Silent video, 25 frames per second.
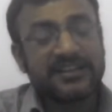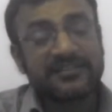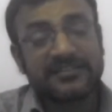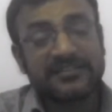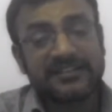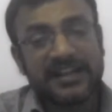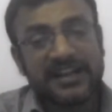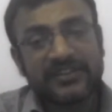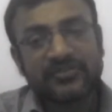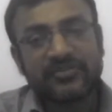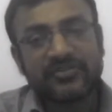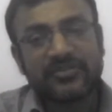
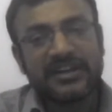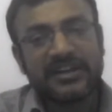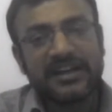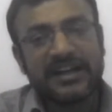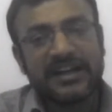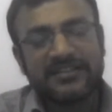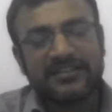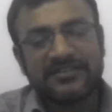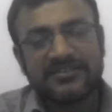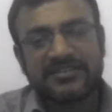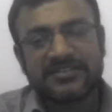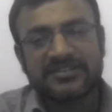That's why
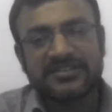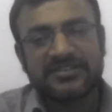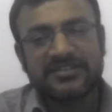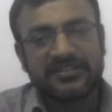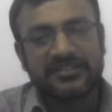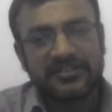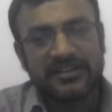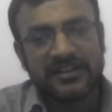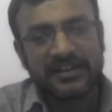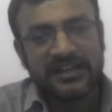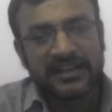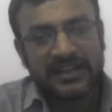I just
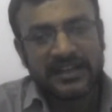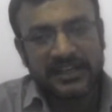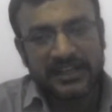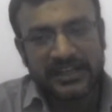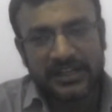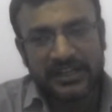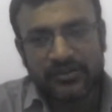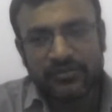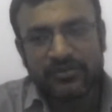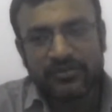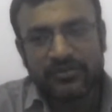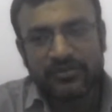
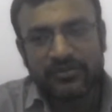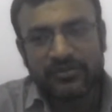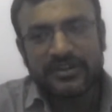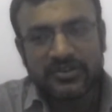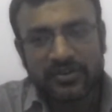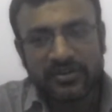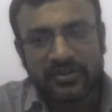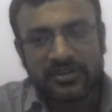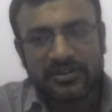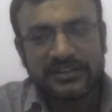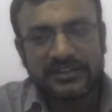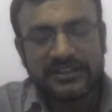
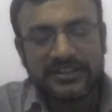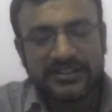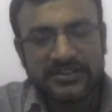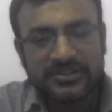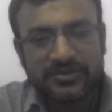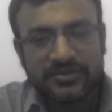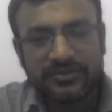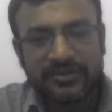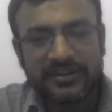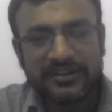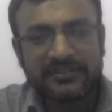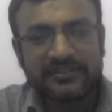request all
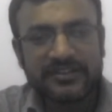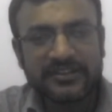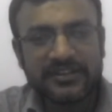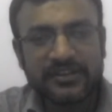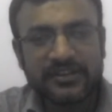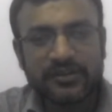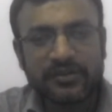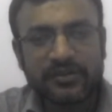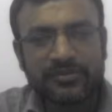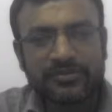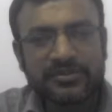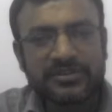these students
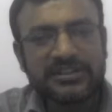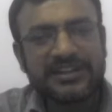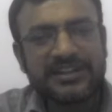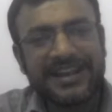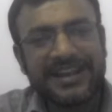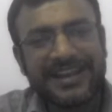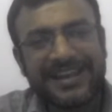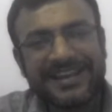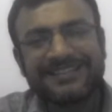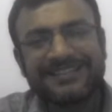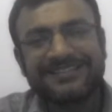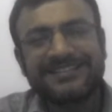ki don't
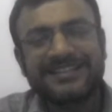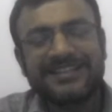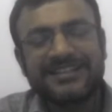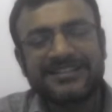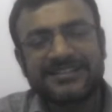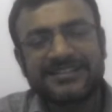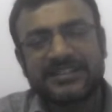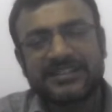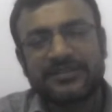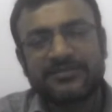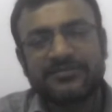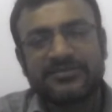take
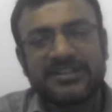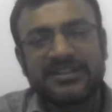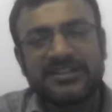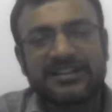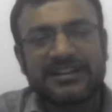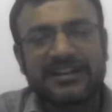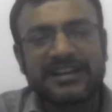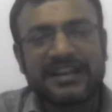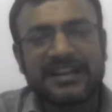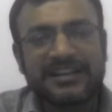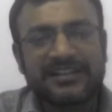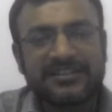this
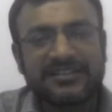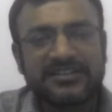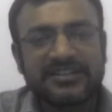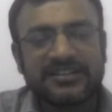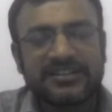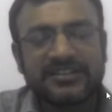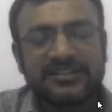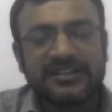subject like